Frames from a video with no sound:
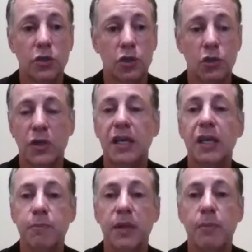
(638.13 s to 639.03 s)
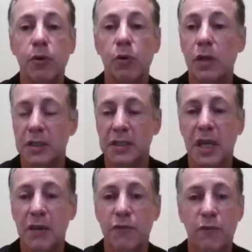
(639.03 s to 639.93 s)
to keep people
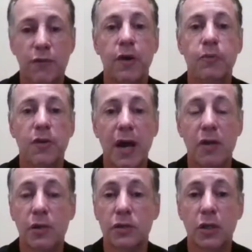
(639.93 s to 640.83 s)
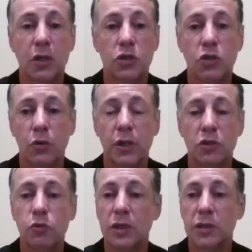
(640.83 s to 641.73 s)
safe from the virus. So
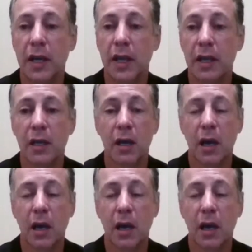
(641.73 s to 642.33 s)
this was a